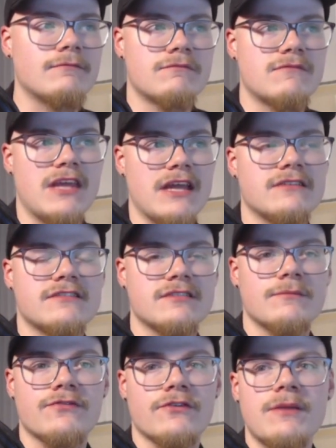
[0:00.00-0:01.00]
get
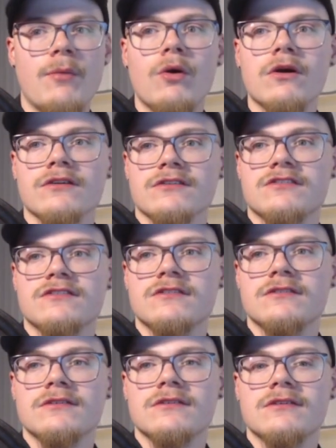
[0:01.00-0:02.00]
some free
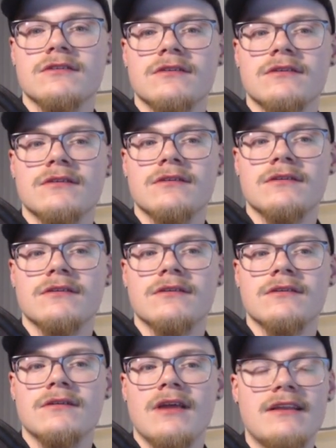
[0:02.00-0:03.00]
boards.
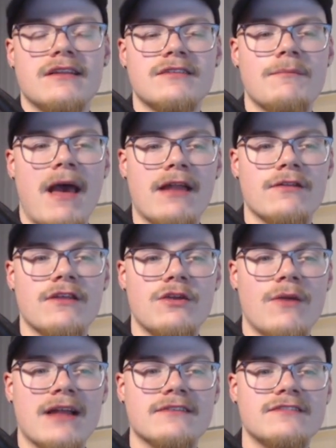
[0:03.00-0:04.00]
It doesn't matter that you
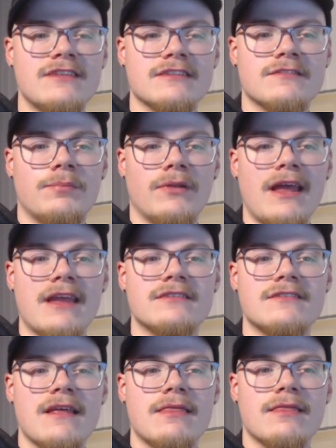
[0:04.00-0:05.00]
got sixth place.